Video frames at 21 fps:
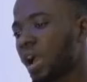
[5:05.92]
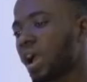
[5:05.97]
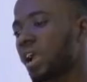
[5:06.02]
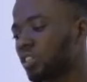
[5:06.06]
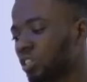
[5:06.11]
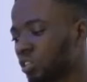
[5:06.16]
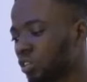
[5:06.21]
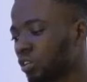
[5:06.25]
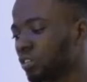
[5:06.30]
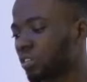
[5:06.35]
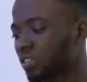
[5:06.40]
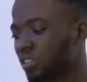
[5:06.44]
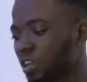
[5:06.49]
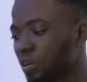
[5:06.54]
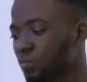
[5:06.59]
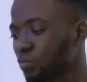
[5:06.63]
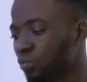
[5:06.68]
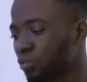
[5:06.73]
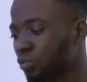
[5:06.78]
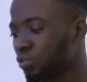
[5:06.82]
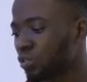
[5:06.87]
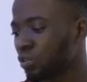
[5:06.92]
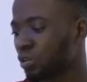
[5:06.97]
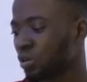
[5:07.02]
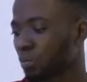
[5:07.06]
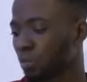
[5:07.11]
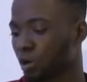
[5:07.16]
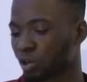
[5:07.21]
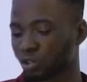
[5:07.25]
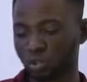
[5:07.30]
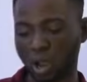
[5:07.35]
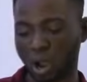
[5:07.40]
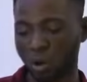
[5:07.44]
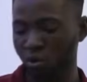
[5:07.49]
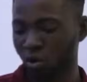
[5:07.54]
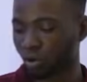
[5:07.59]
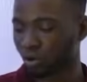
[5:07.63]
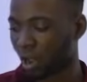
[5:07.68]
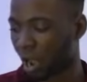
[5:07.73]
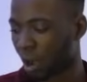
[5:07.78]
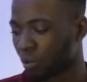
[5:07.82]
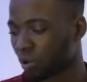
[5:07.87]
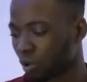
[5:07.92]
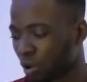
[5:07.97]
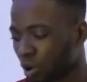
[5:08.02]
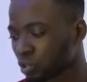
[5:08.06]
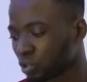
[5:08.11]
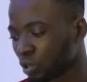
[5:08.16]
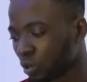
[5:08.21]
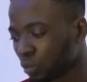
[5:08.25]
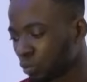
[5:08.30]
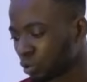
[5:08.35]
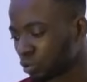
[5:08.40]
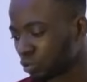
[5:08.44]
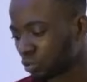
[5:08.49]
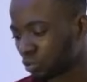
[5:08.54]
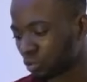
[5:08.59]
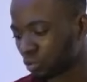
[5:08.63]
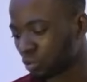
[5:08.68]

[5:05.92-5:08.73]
Yeah, it's on the table. Yeah. Most I will, I will call someone